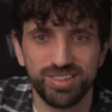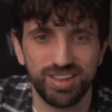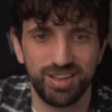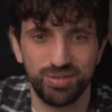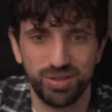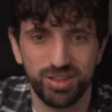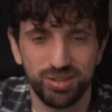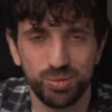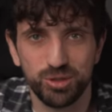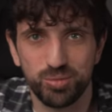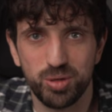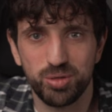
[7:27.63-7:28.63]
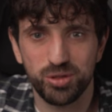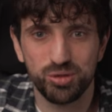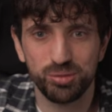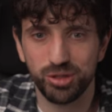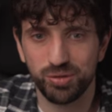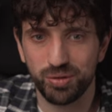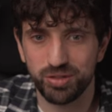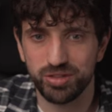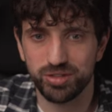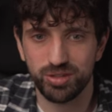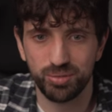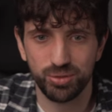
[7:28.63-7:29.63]
and I think it was maybe too much for the
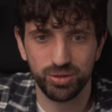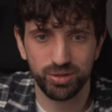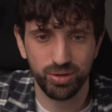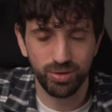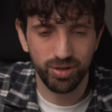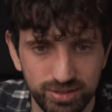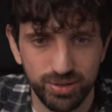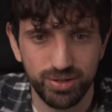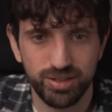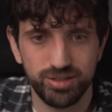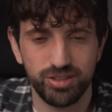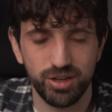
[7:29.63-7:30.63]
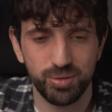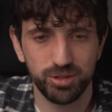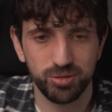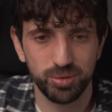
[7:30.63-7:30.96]
system to handle. So let's check what's